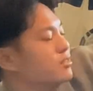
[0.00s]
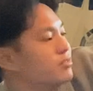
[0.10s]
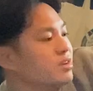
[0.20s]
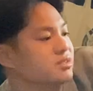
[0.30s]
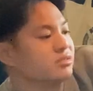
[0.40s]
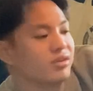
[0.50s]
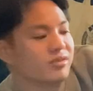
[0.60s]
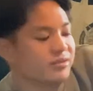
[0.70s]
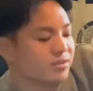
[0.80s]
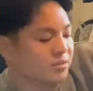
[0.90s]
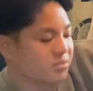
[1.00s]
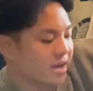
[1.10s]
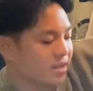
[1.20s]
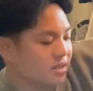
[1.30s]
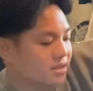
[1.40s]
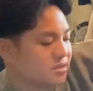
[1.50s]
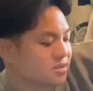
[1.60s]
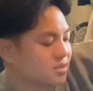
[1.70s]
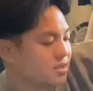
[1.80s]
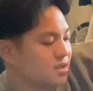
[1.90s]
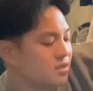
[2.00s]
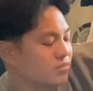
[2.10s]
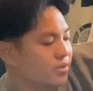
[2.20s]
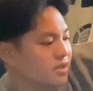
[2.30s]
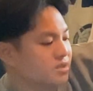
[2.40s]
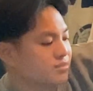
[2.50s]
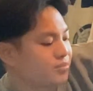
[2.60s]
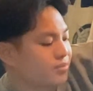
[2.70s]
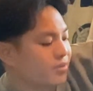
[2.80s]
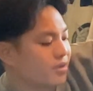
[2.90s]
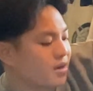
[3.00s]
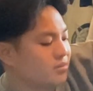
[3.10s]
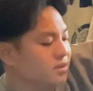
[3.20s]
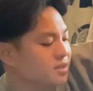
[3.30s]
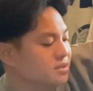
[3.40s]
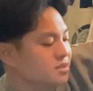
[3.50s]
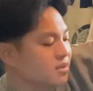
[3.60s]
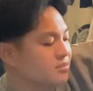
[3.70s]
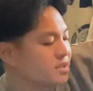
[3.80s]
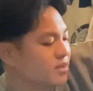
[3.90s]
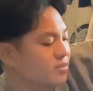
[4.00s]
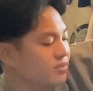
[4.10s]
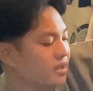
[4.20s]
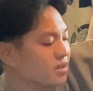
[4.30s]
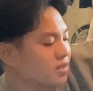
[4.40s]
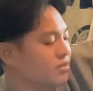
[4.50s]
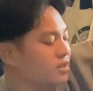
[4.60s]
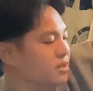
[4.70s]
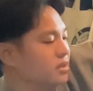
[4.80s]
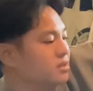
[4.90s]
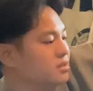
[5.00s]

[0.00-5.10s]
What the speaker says: front, so I don't even know what brand it is, but it's probably some type of like acrylic